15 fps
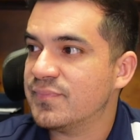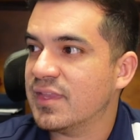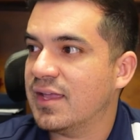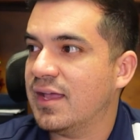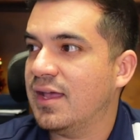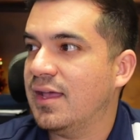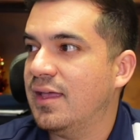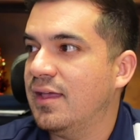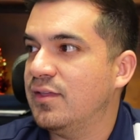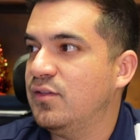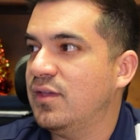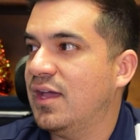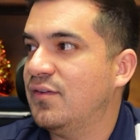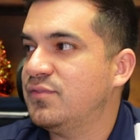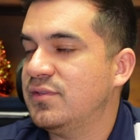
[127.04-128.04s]

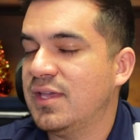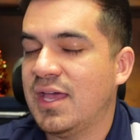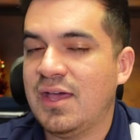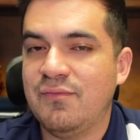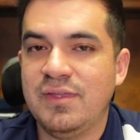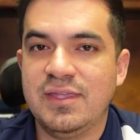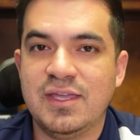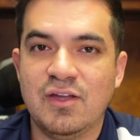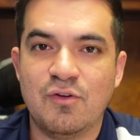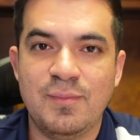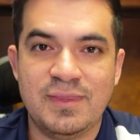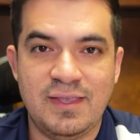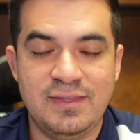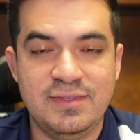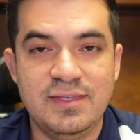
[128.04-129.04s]
you have to have a
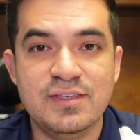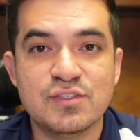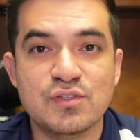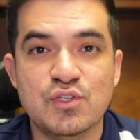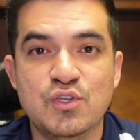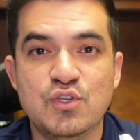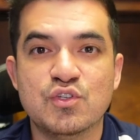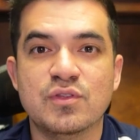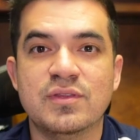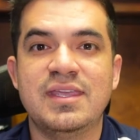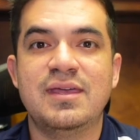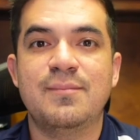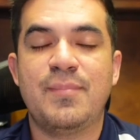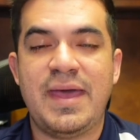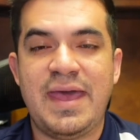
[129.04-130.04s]
government ID, so
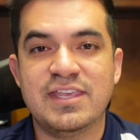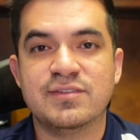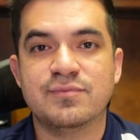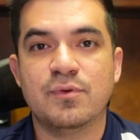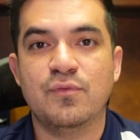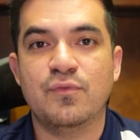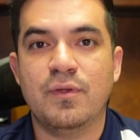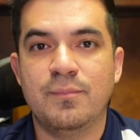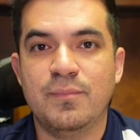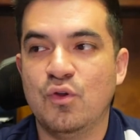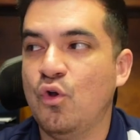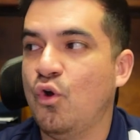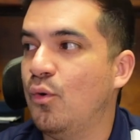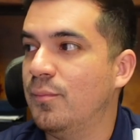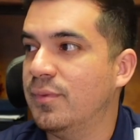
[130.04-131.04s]
usually a passport from
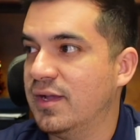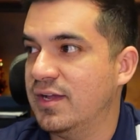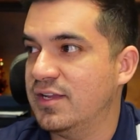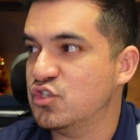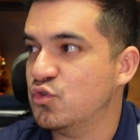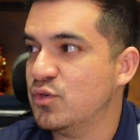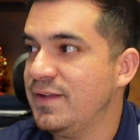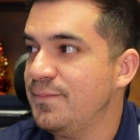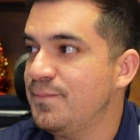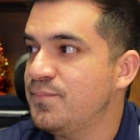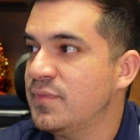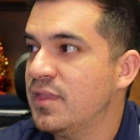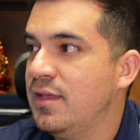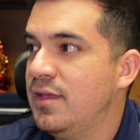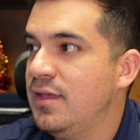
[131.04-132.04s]
your home country,
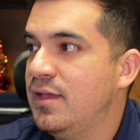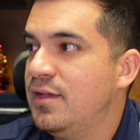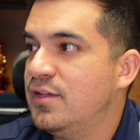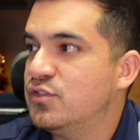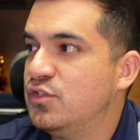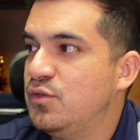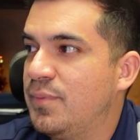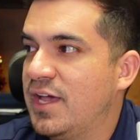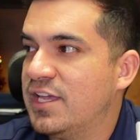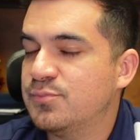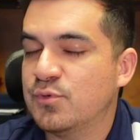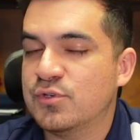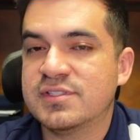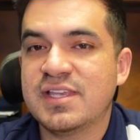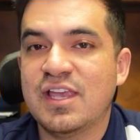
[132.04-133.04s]
2
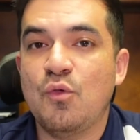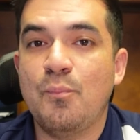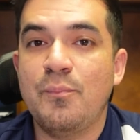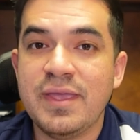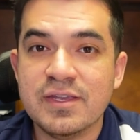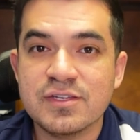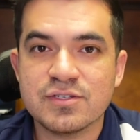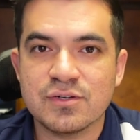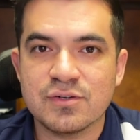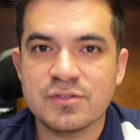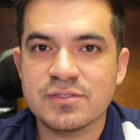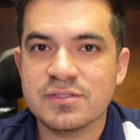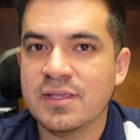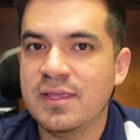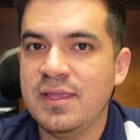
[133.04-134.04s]
passport style
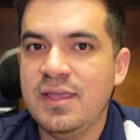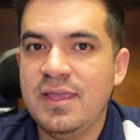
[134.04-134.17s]
pictures.